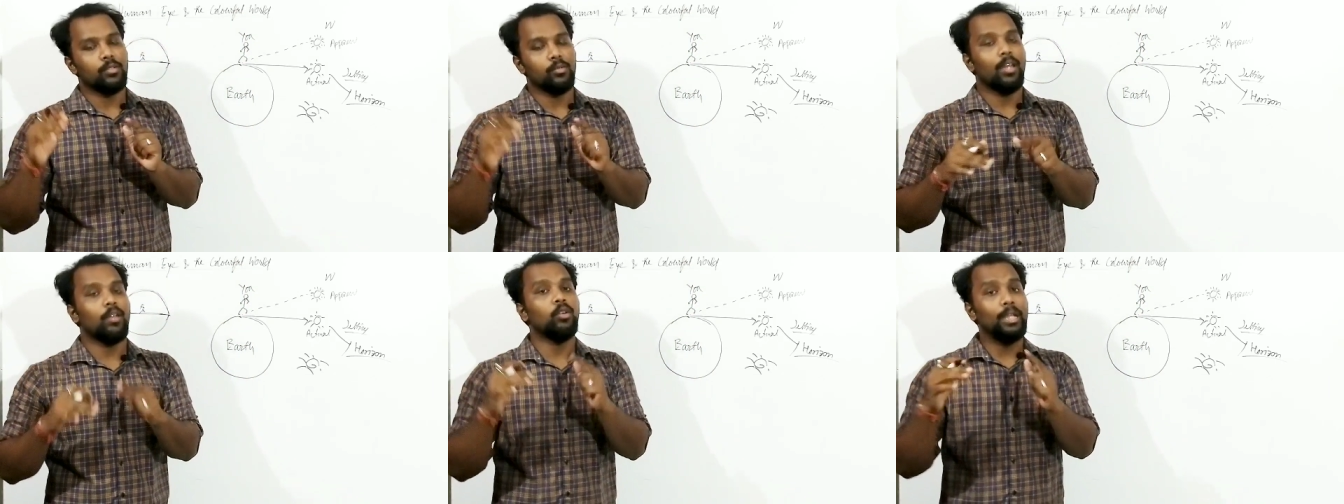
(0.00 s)
We
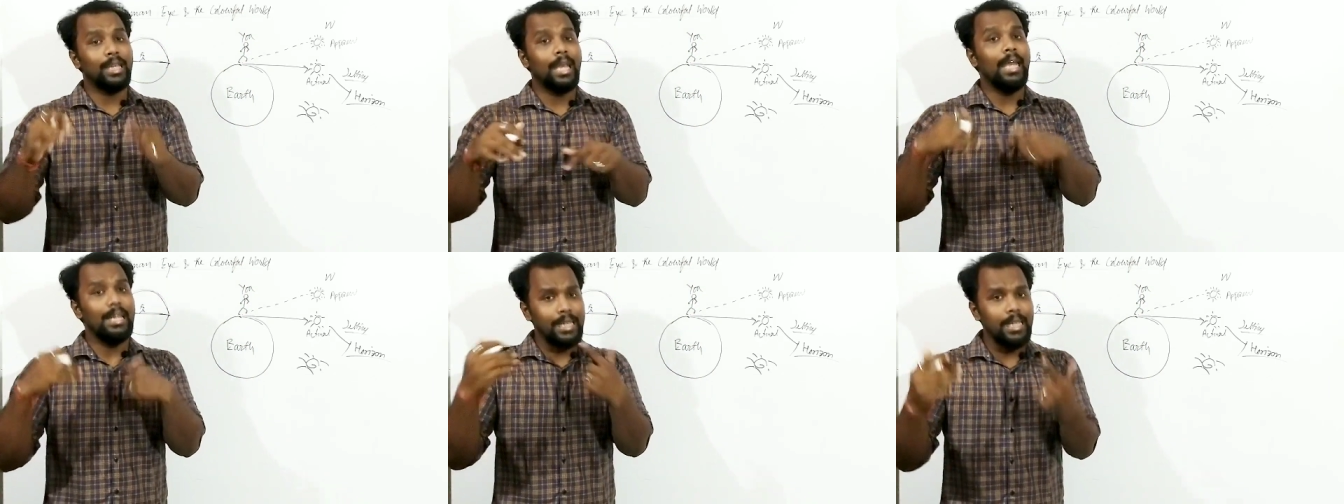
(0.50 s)
are going to
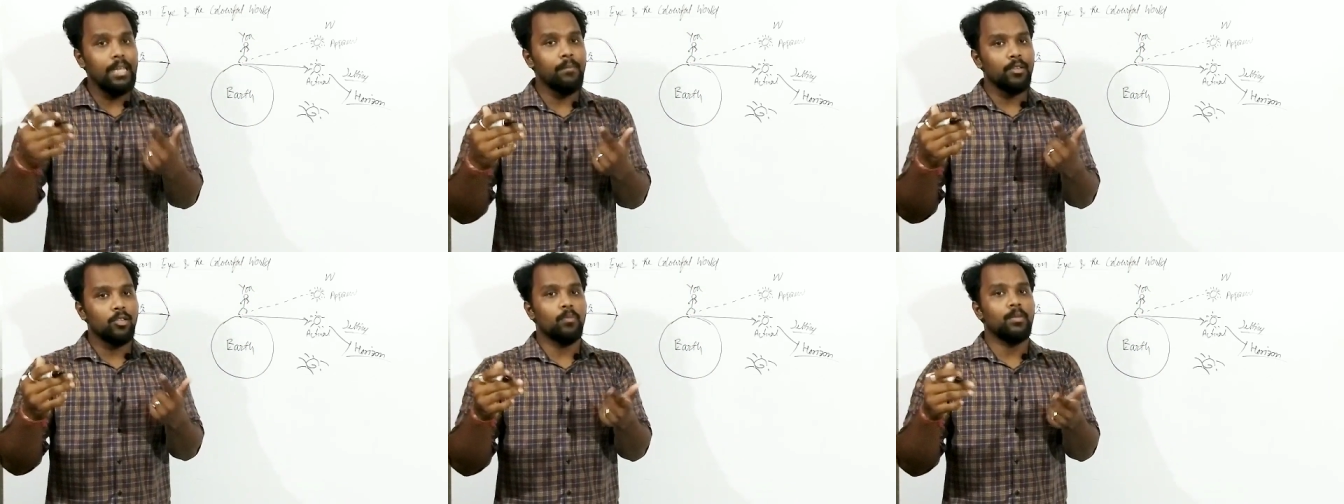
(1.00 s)
get the
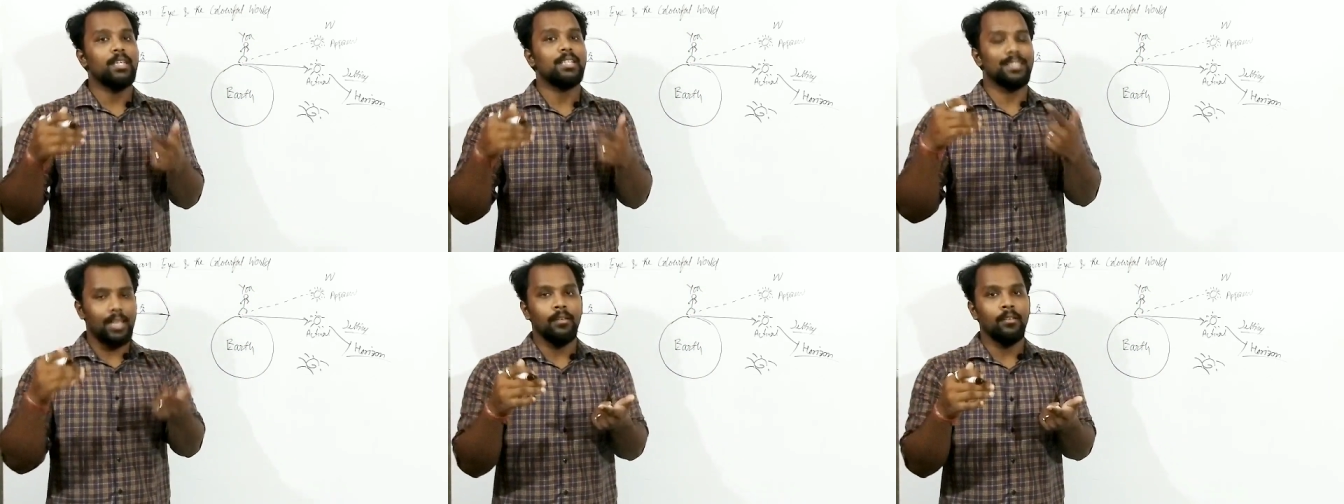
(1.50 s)
image of the
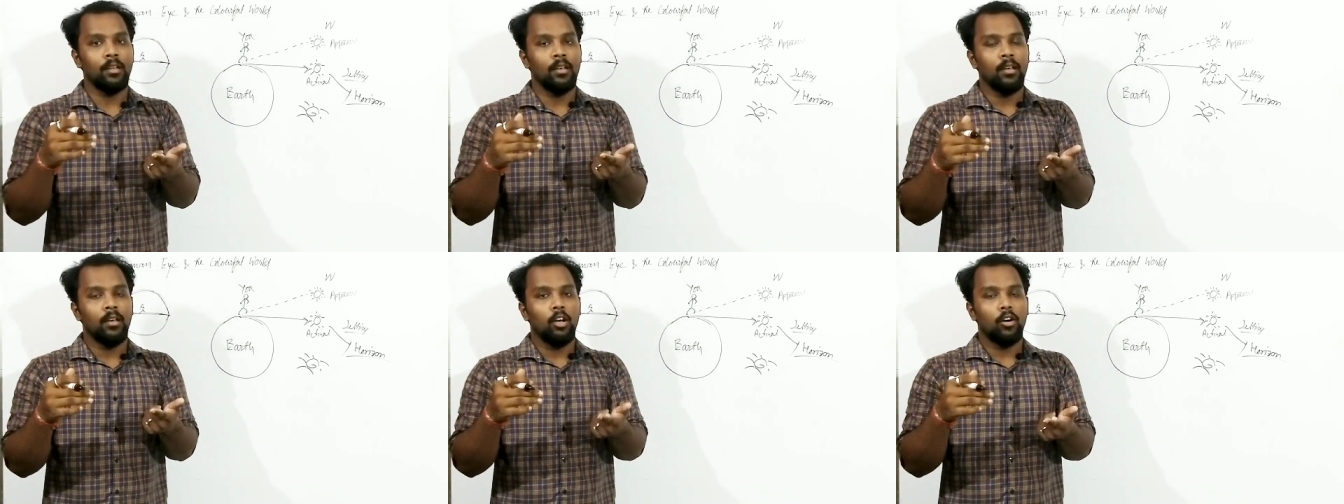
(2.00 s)
sun,
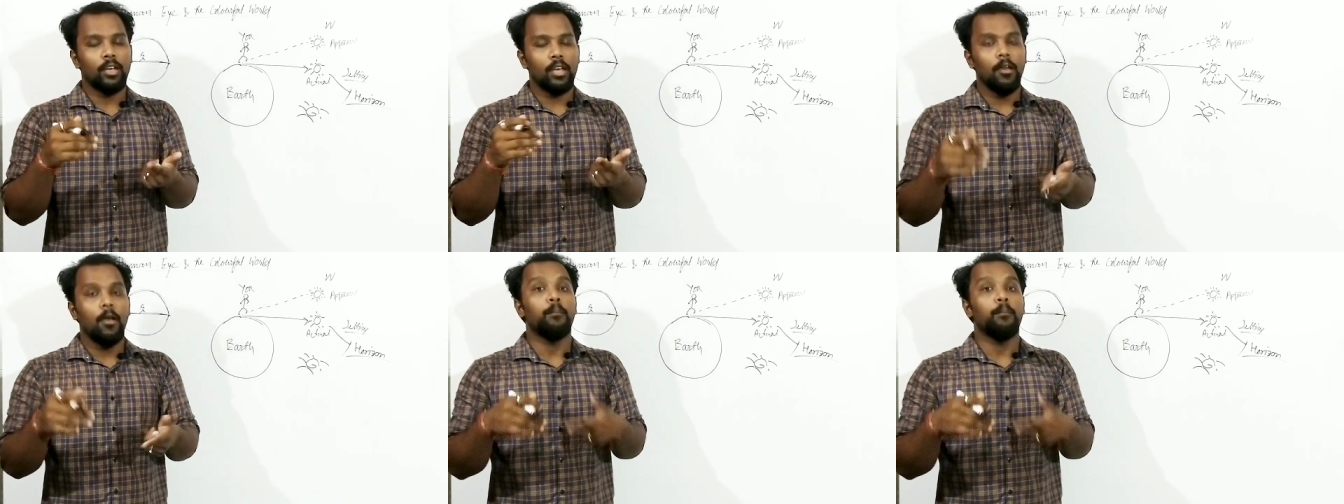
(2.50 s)

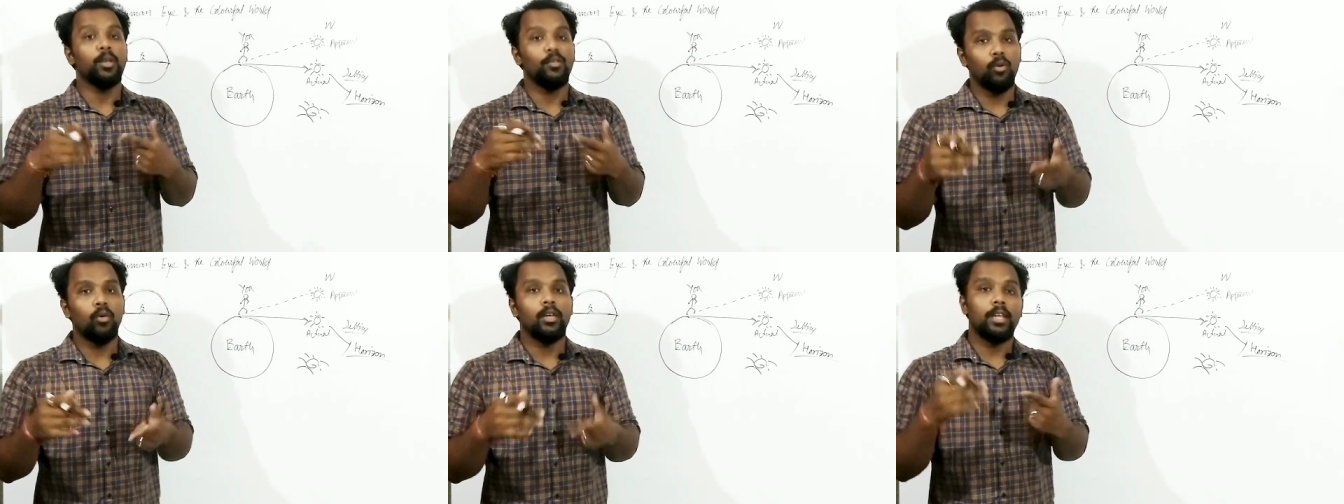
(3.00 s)
okay,
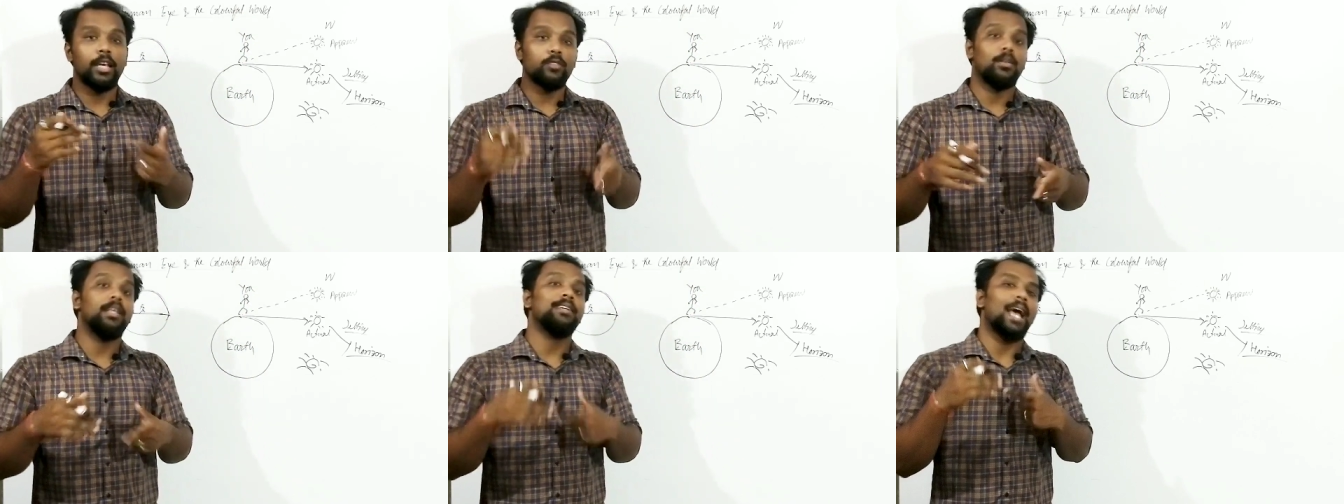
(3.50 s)
before it
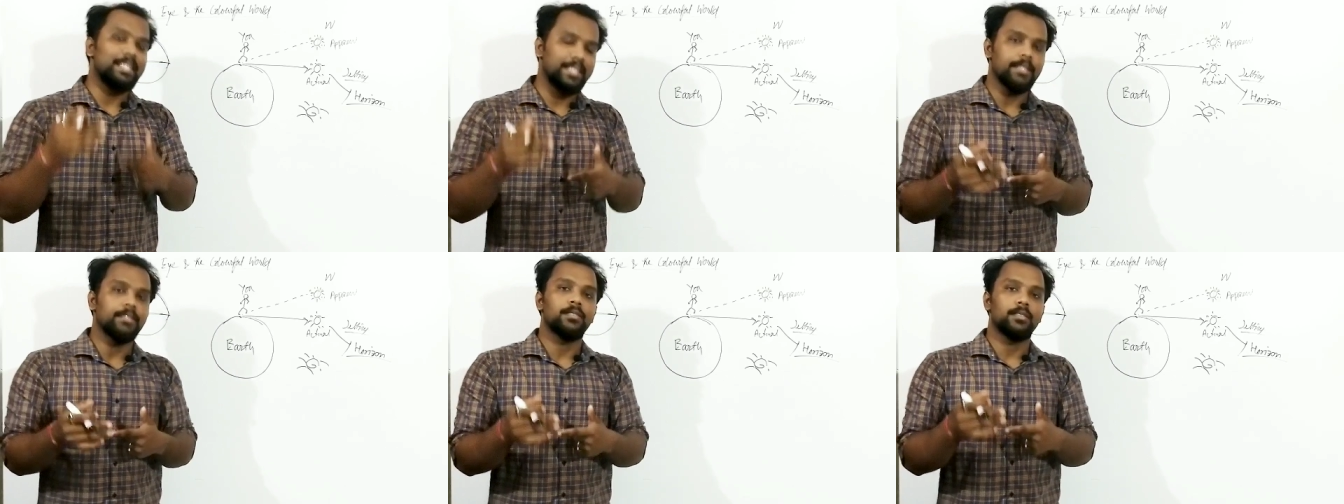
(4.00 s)
actually
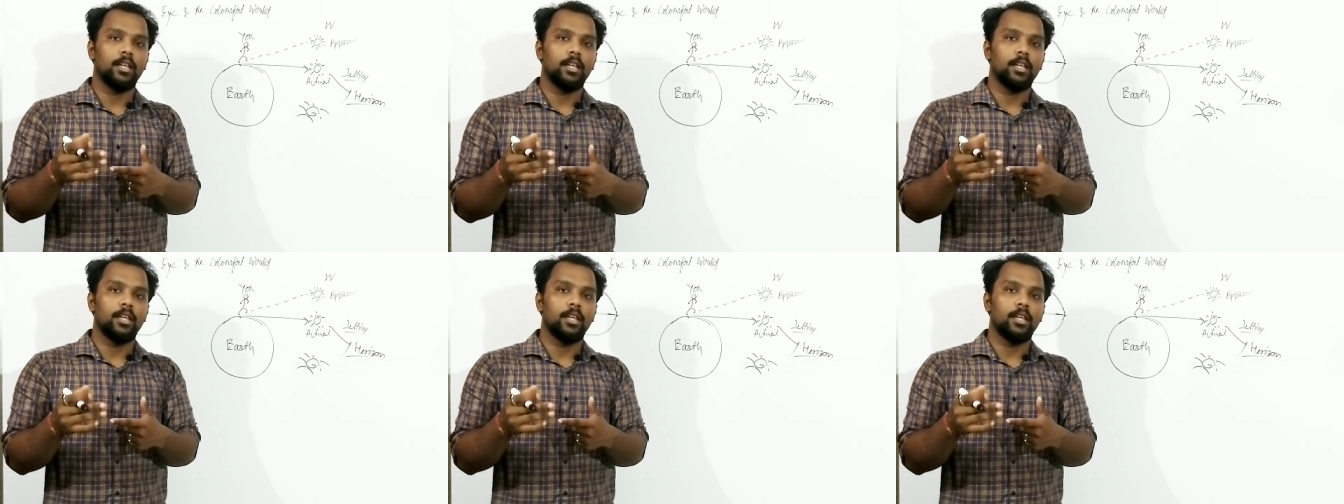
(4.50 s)
rises.